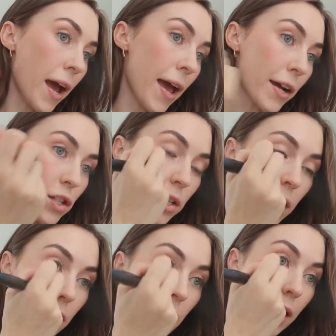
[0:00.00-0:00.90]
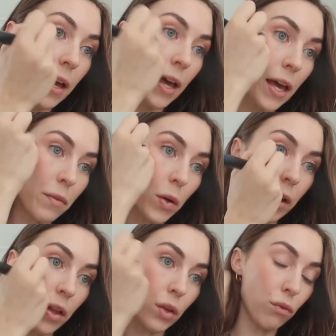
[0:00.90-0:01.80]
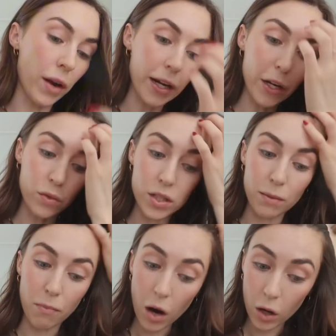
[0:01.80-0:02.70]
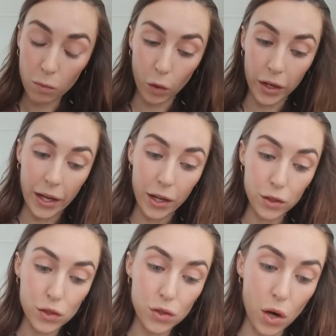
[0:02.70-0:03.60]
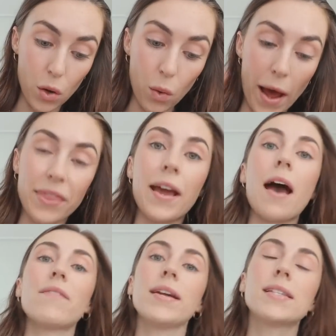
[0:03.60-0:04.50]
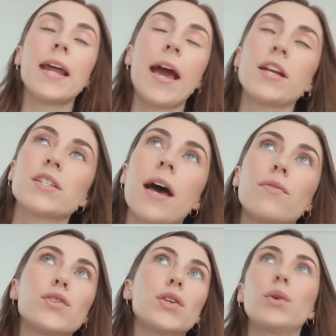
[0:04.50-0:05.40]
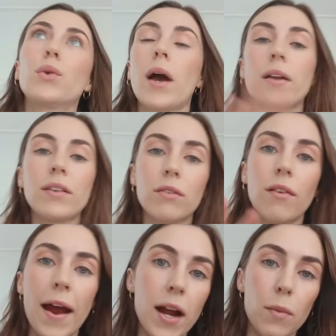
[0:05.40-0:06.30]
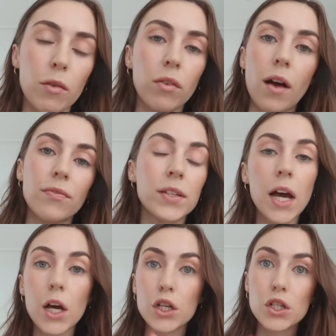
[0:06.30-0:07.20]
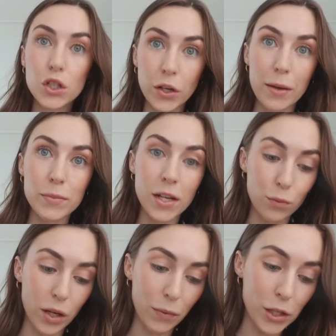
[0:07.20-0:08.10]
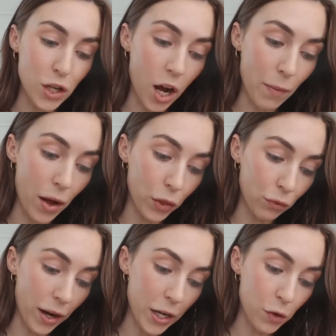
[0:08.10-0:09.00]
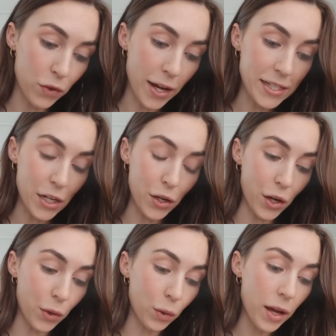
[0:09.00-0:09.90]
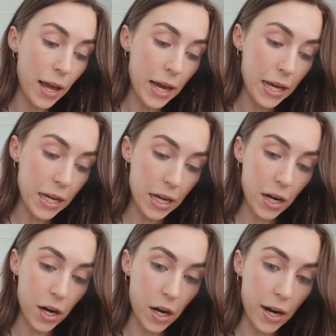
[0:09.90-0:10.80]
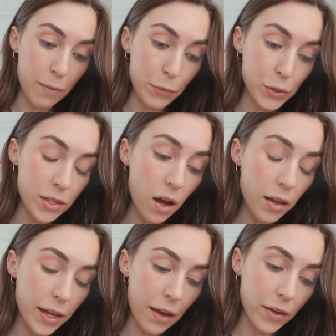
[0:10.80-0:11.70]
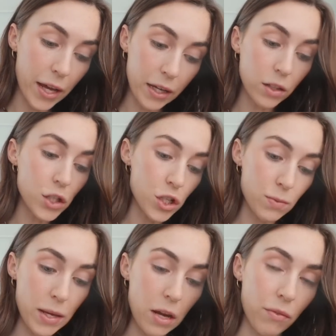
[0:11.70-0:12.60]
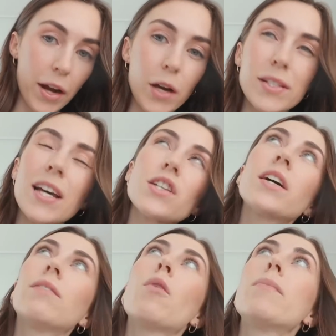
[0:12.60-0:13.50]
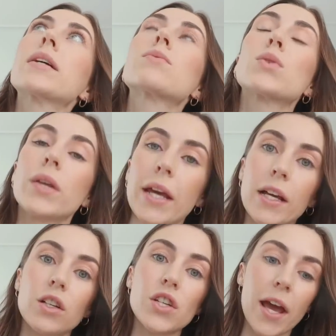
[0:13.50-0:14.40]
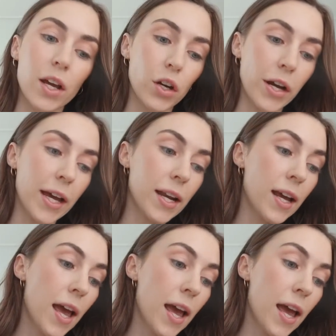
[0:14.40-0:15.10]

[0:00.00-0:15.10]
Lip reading: I actually am going on the radio tomorrow morning, so at the cafe today I just have to kind of like write up a rough script of what I'm going to talk about on the radio. If you guys didn't know, here in Busan they have an English speaking radio. It's actually kind of a mix between English and Korean.